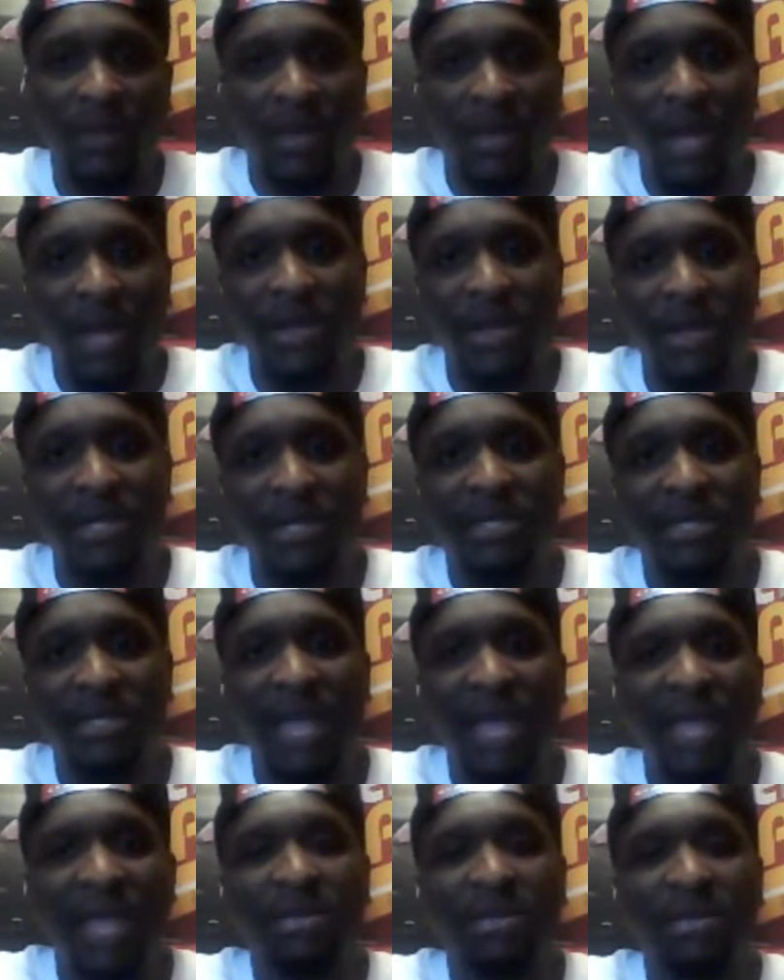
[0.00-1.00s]
I need the
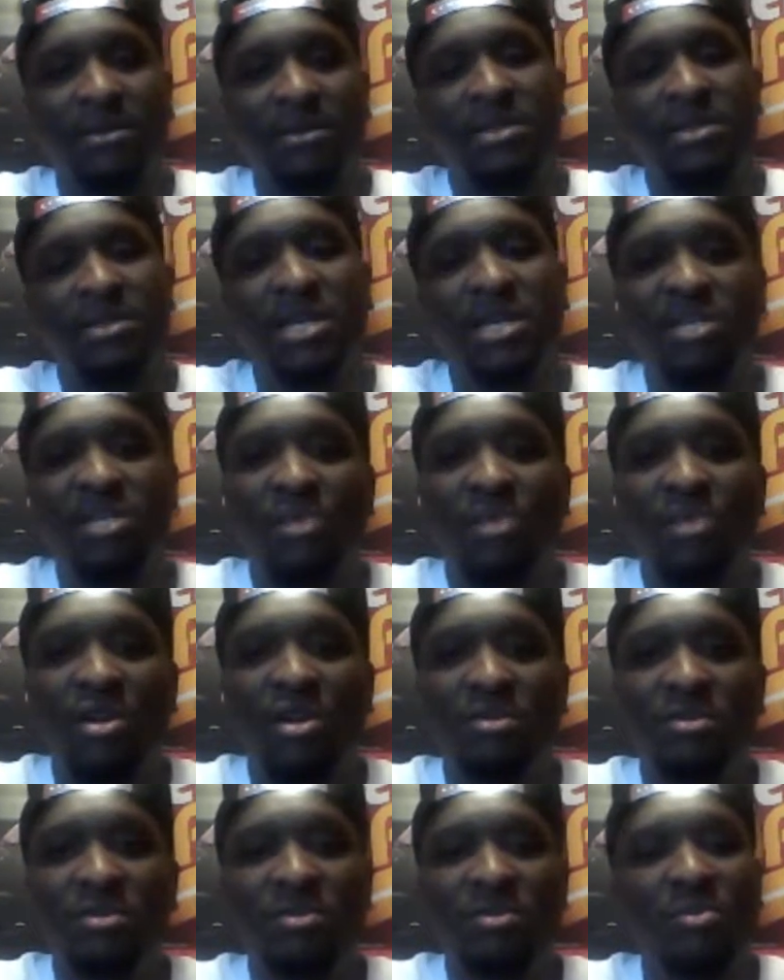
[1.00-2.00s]
tank to touch the ball
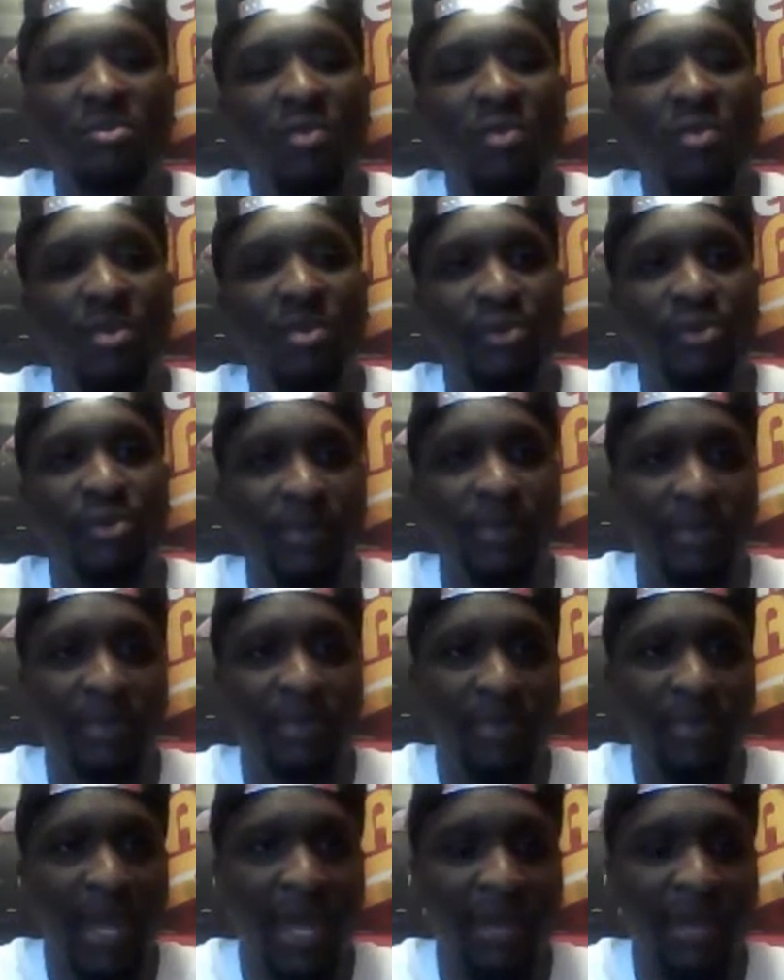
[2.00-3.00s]
a little bit more, put him in the
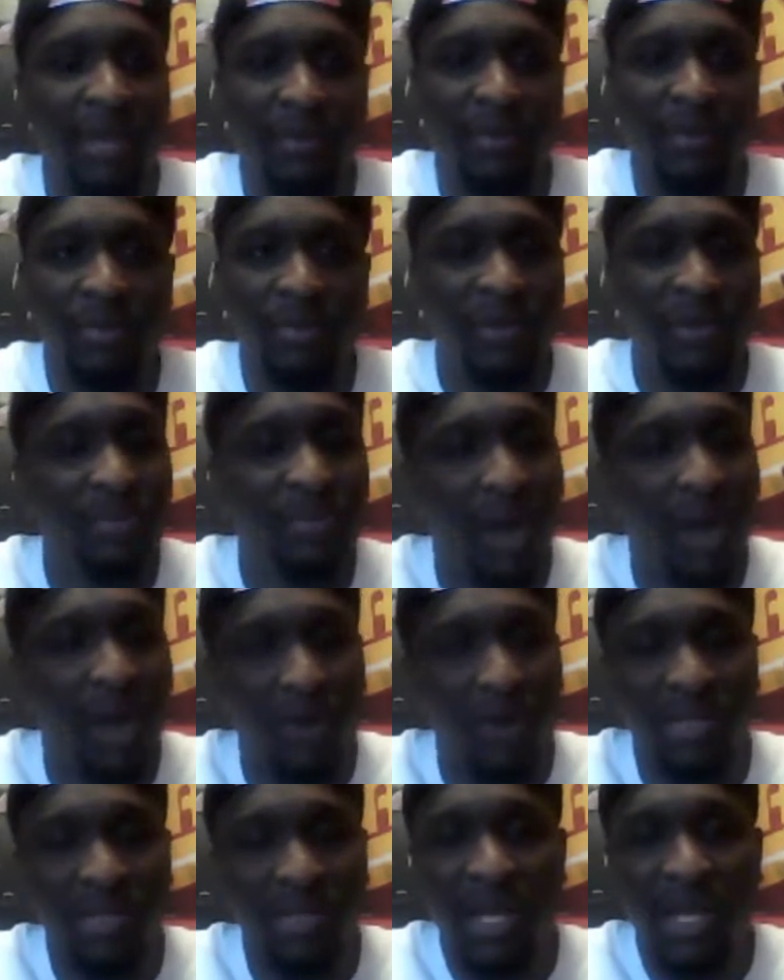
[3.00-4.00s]
paint, put him in the
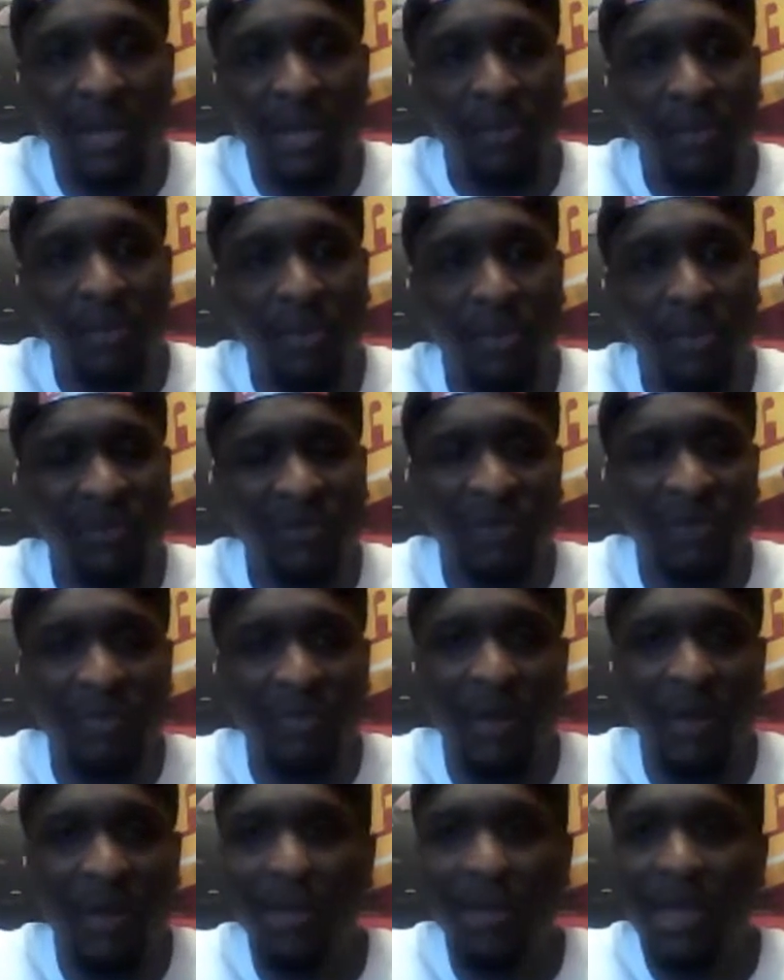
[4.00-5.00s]
post, let him post some
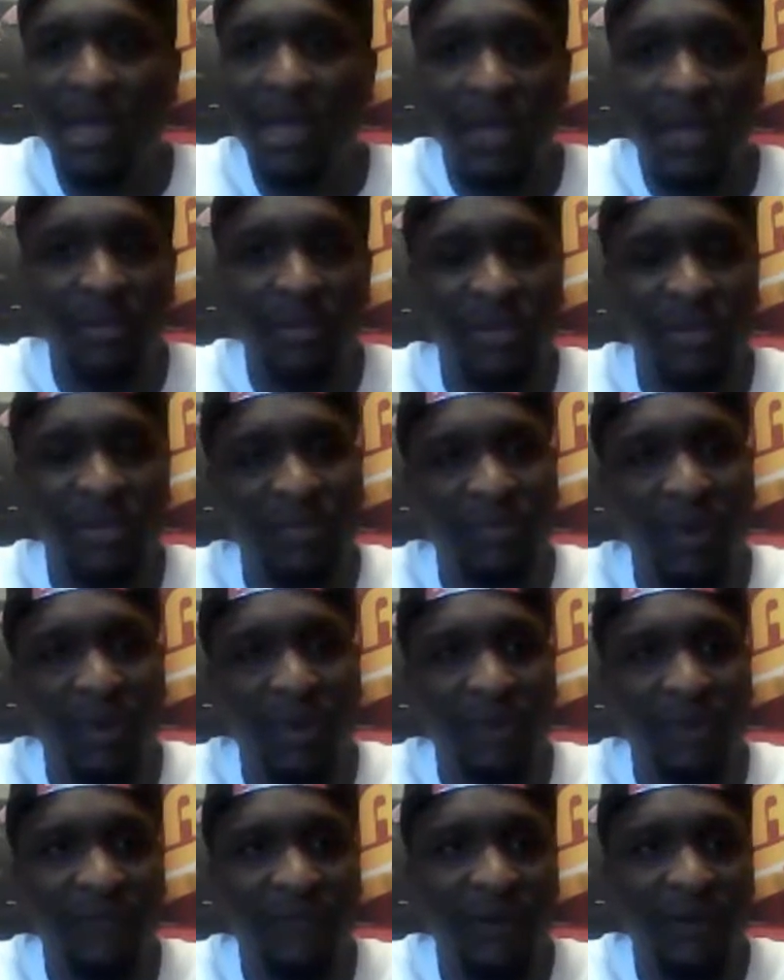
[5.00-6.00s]
people up, let him put the
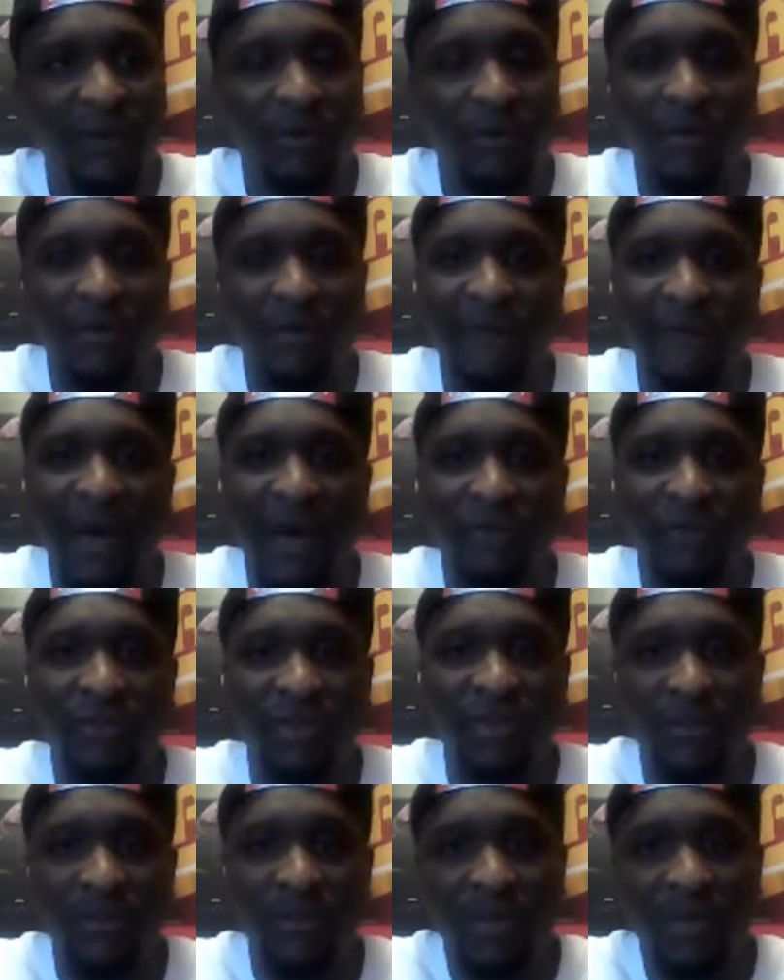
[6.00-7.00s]
Spurs front court in foul
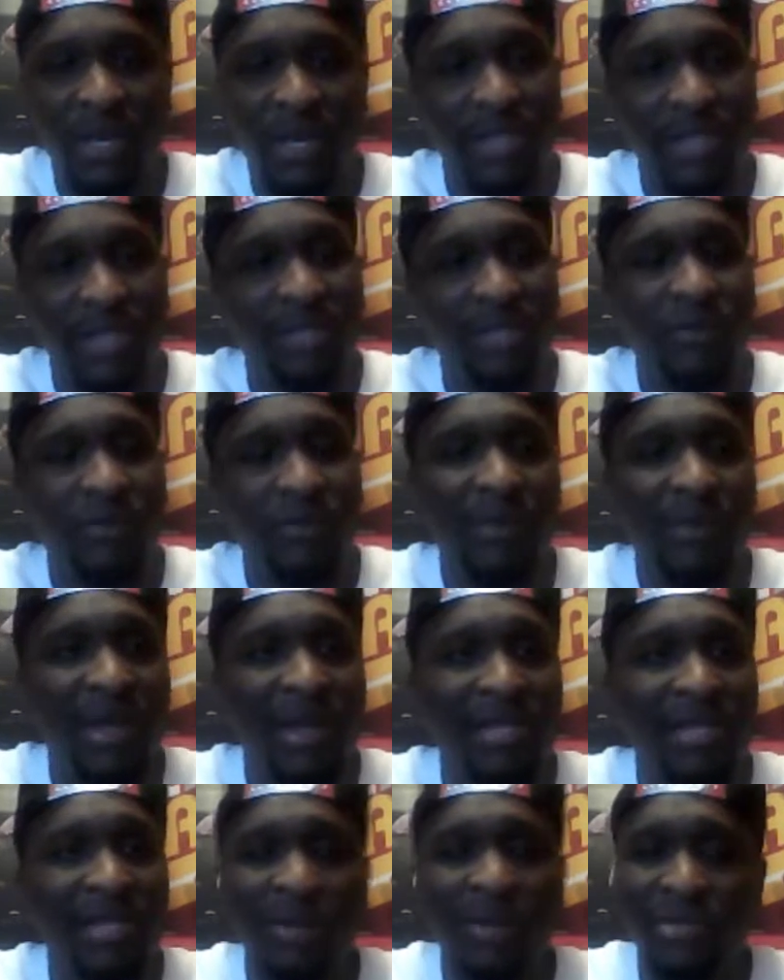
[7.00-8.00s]
trouble because he do
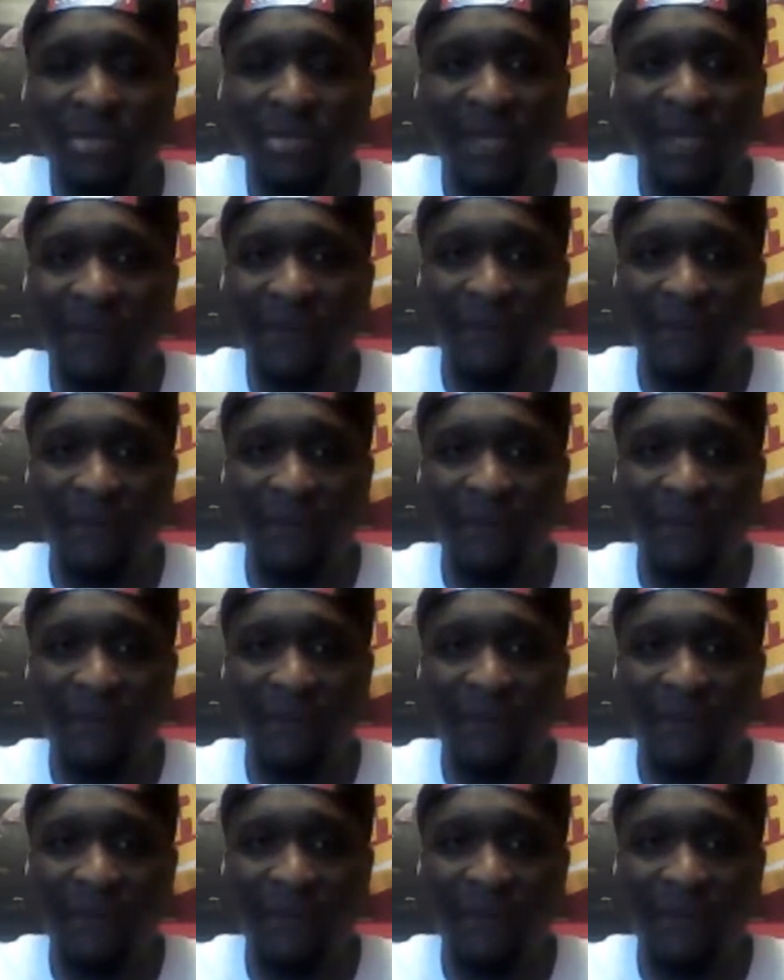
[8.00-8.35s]
command a double team.